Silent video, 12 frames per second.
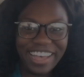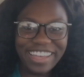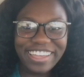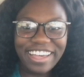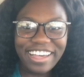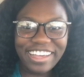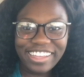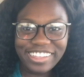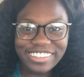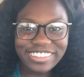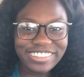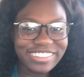hi
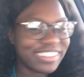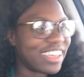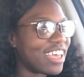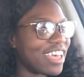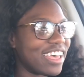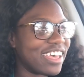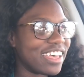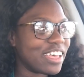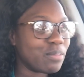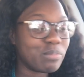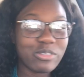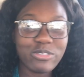guys
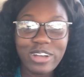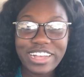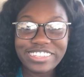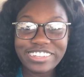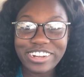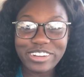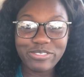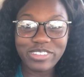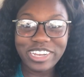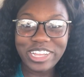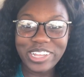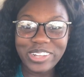before I start the
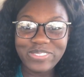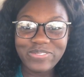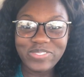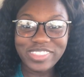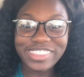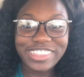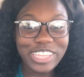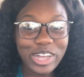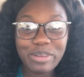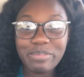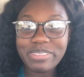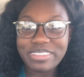video
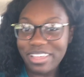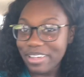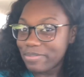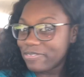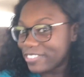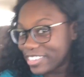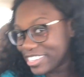thumbs up for